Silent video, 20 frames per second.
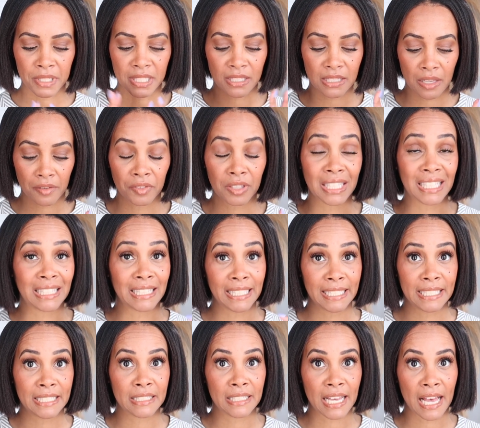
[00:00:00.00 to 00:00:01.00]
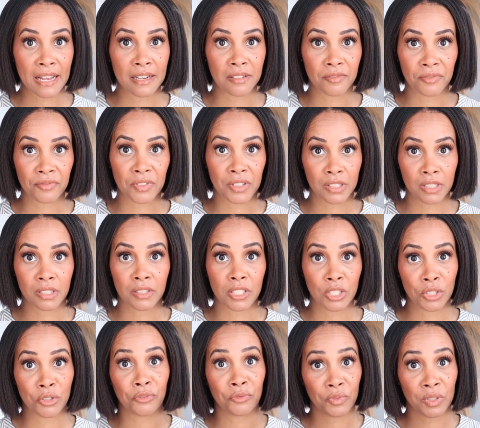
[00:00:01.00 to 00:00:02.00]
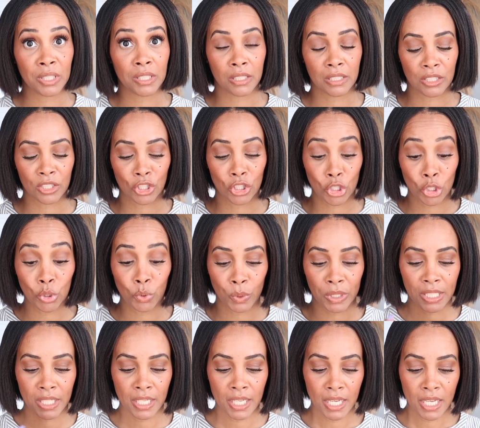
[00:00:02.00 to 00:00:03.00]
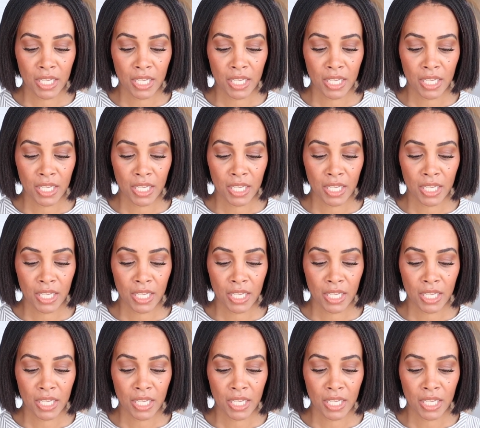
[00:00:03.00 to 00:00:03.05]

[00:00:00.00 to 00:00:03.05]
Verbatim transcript: it's definitely linen kind of feel you know feeling to it